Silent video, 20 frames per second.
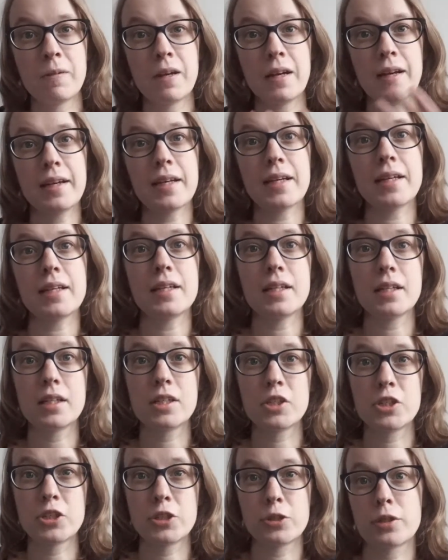Hey,
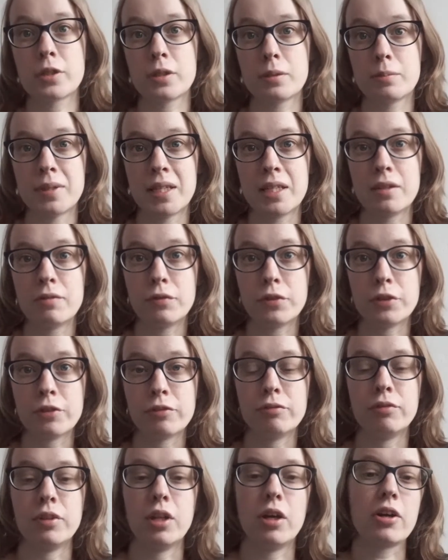short update for the
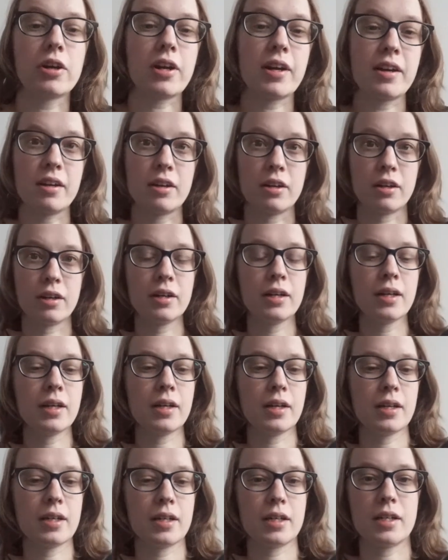vlog here.
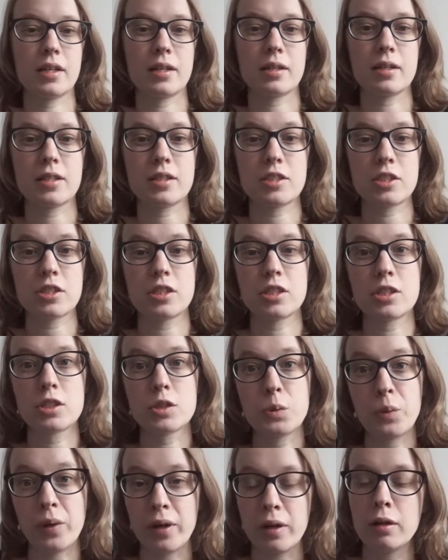It's the
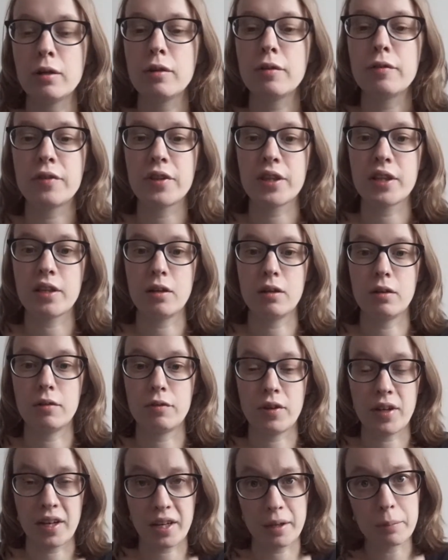12th
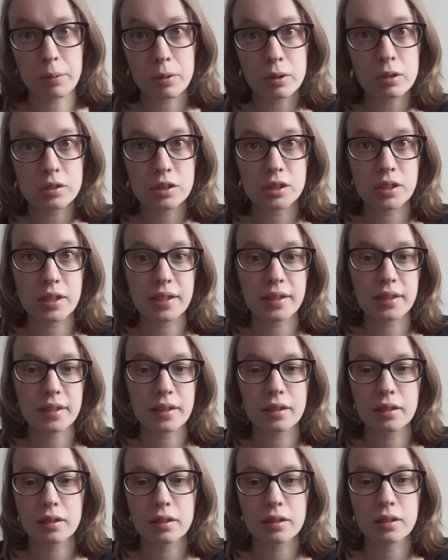of April
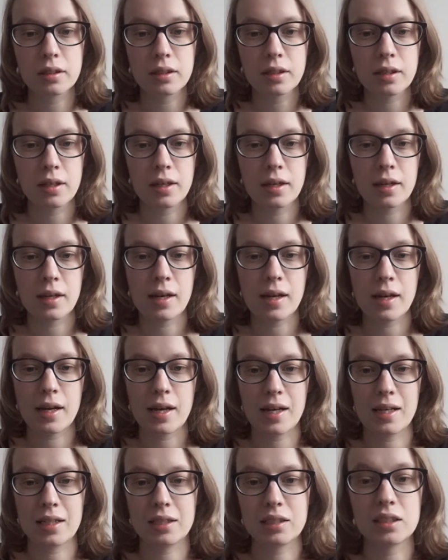today,
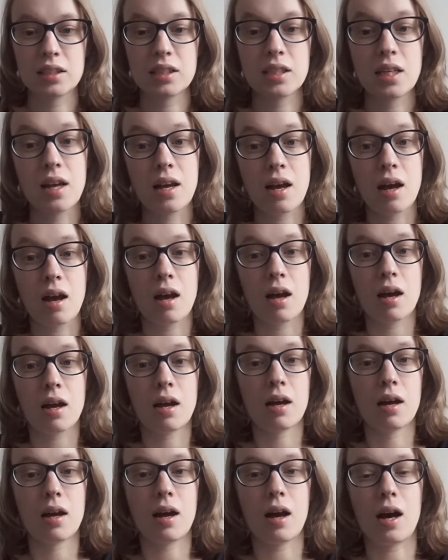and
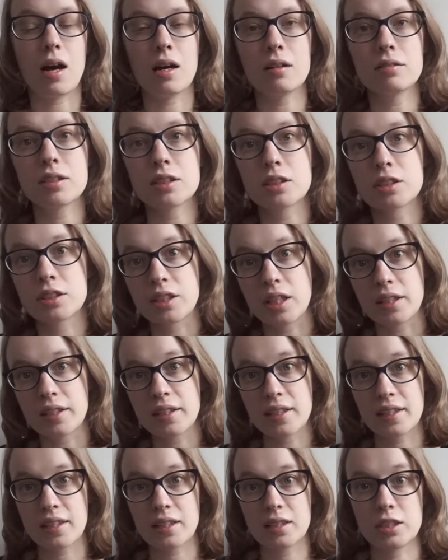after
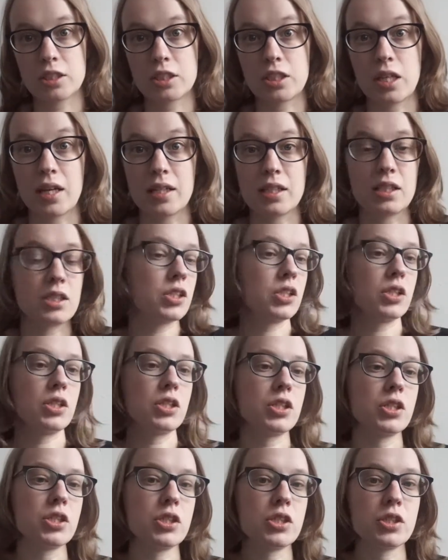Sunday I decided
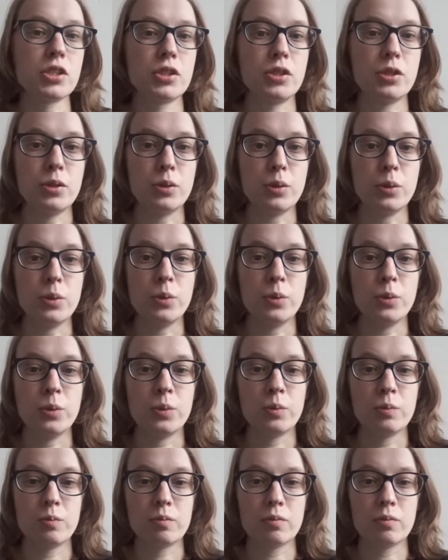to